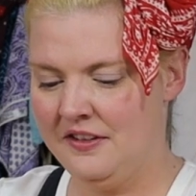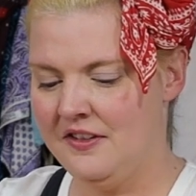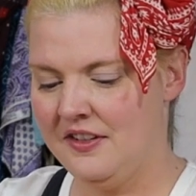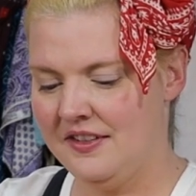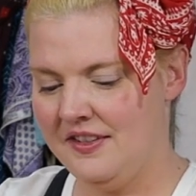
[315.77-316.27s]

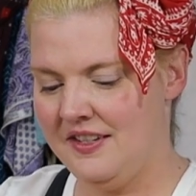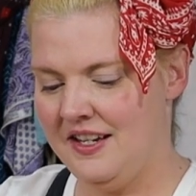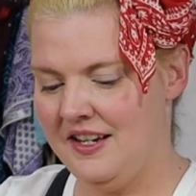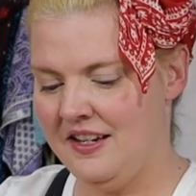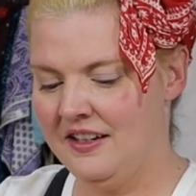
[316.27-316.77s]
You can
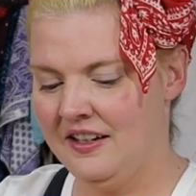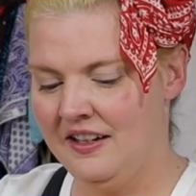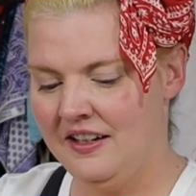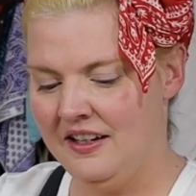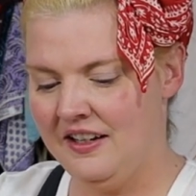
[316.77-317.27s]
see,
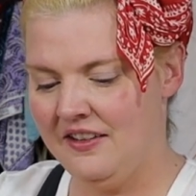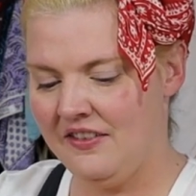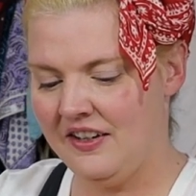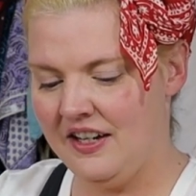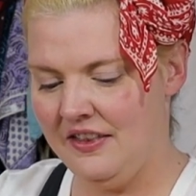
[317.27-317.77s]

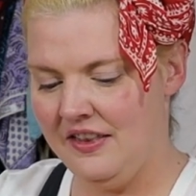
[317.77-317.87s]
got